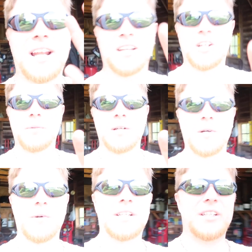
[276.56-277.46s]
got a little bit
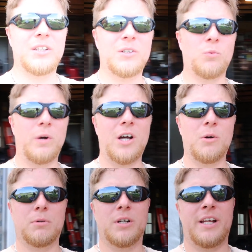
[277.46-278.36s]
of mowing to do.
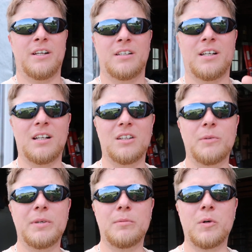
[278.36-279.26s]
Wow, bright. Got a
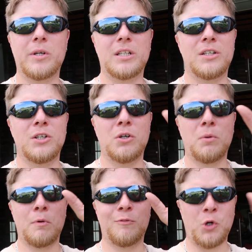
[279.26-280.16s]
little bit of mowing to
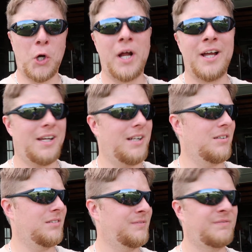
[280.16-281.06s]
do before I head
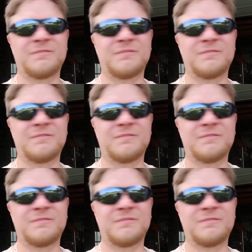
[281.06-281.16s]
out.